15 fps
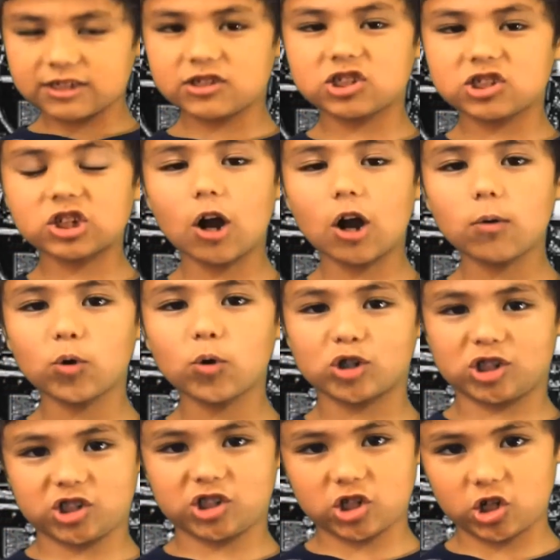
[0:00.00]
In Star
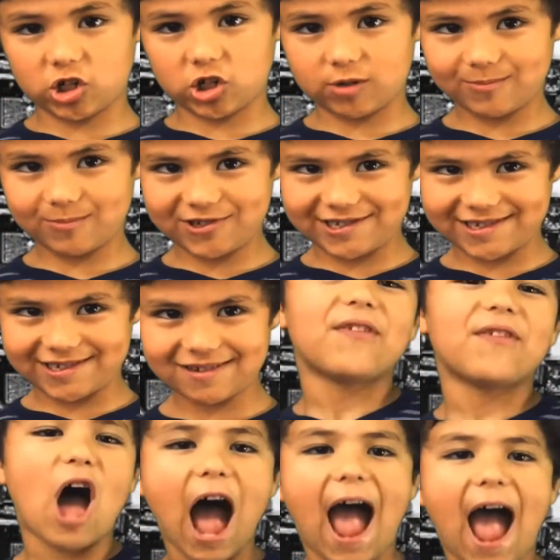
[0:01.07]
Wars terms,
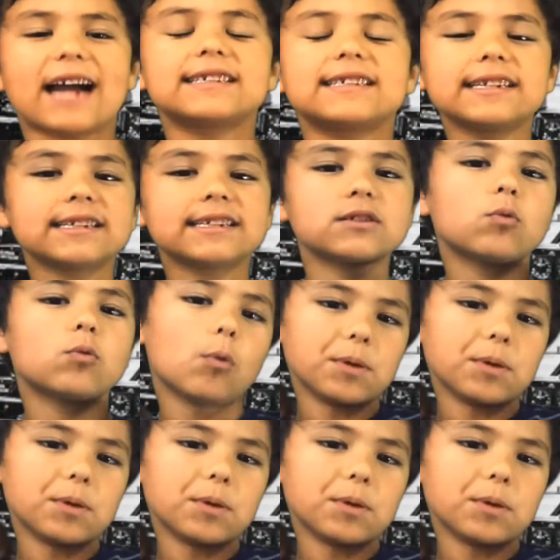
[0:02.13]
the Axis